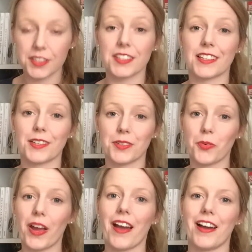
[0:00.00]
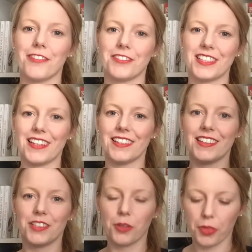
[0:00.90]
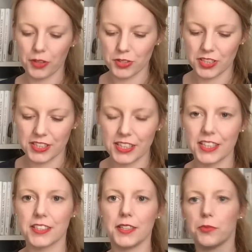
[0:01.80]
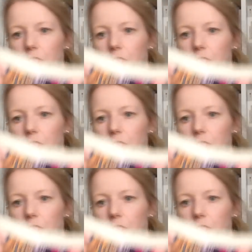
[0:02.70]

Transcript: square I've done in 2016